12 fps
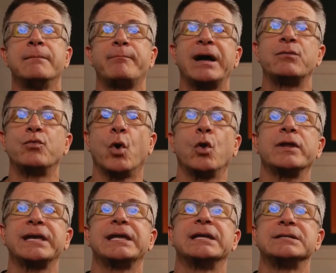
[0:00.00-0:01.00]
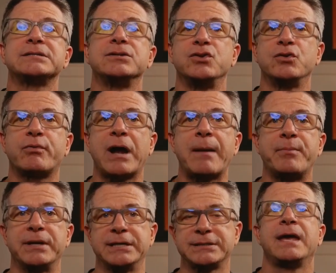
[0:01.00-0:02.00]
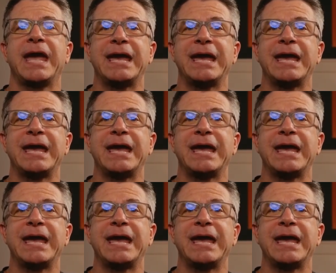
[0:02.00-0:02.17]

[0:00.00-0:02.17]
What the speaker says: by rolling it into new properties.